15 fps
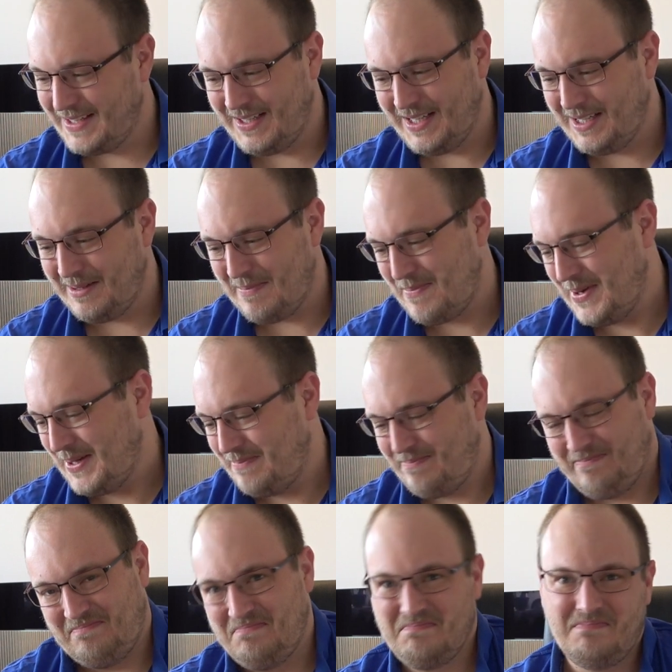
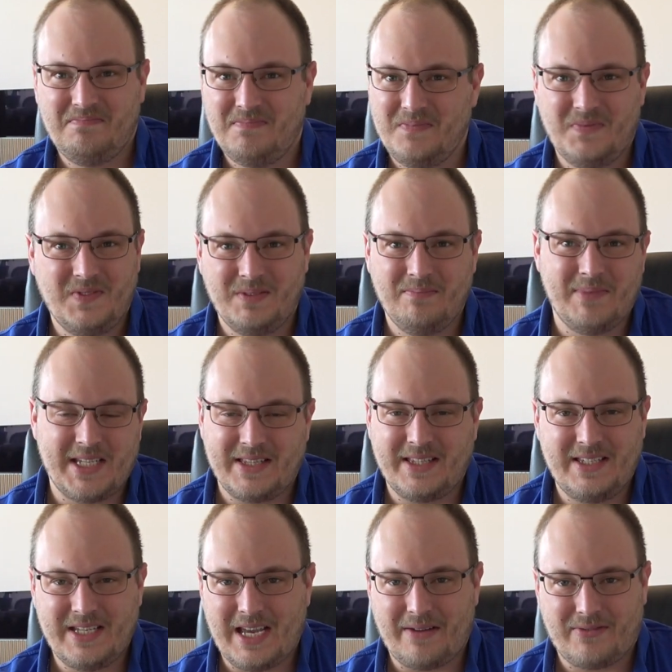but I
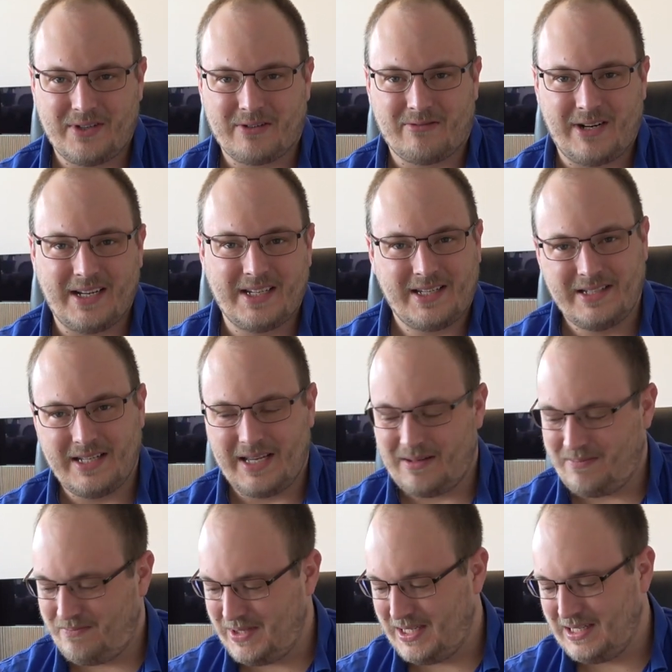mean, you have to crank it
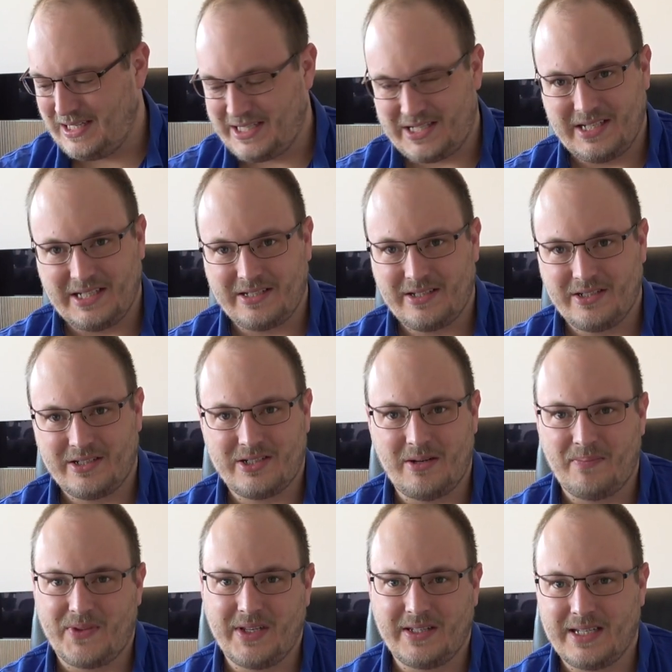and be listening to
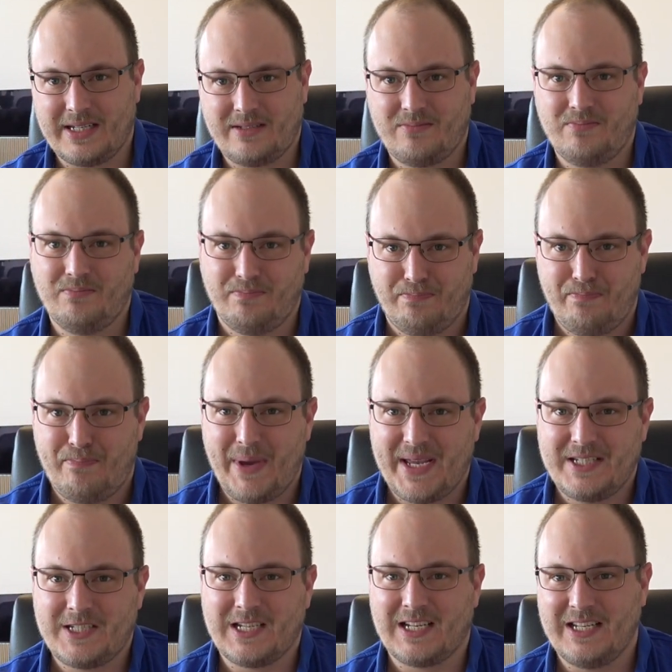something that
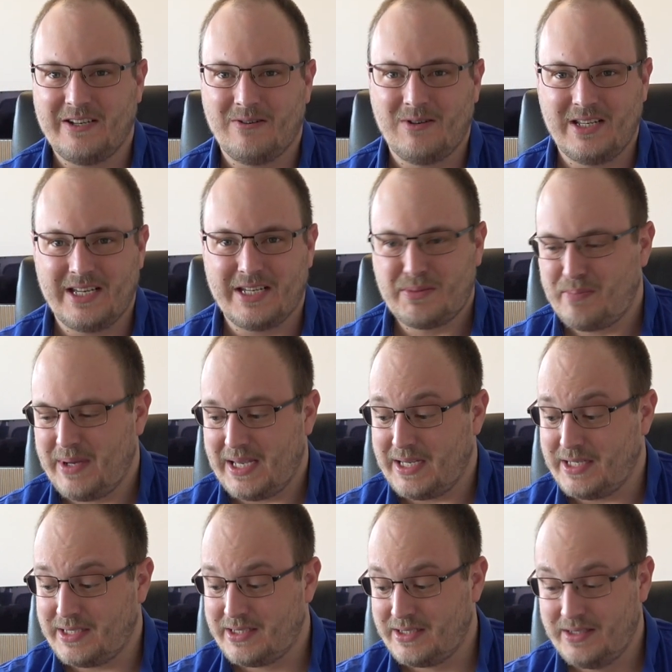basically only has
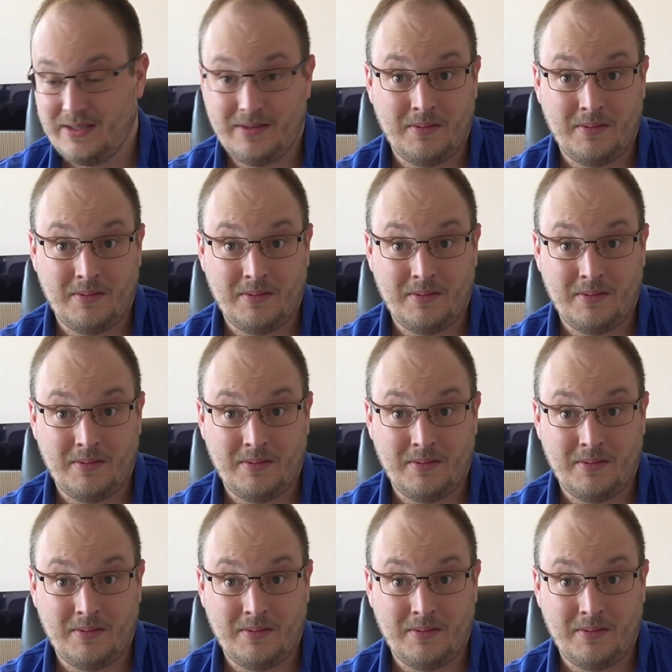bass,